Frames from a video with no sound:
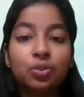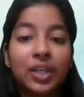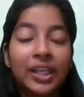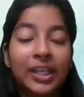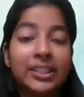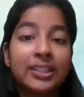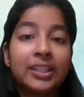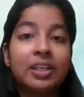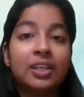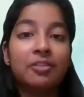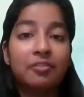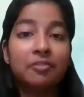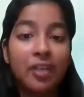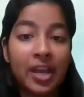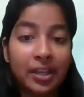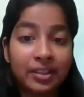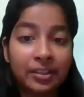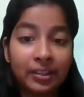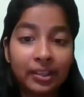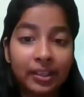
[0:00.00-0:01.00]
to raising
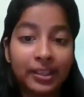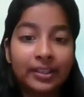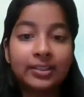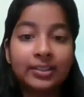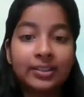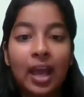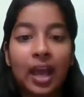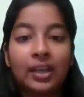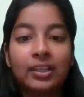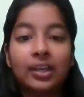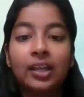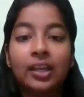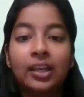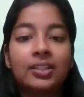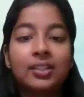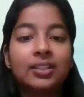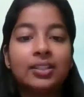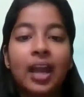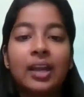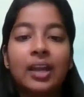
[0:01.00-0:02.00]
awareness and
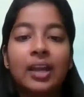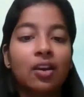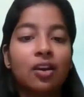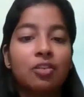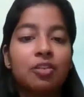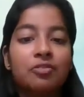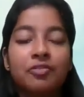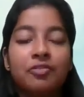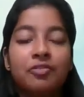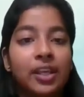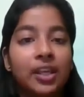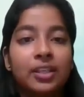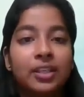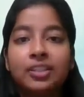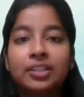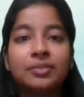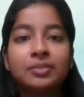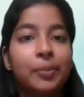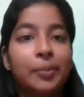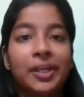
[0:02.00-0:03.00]
understanding of
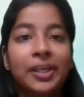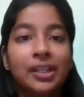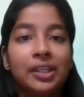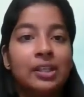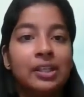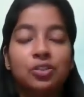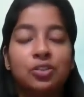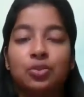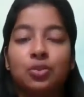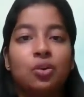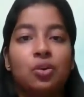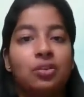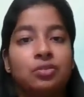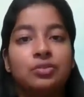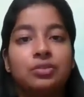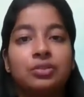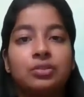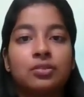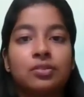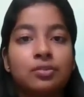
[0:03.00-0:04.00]
various mental
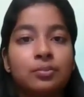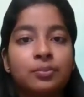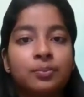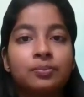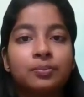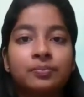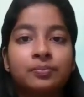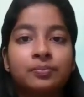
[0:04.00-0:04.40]
disorders?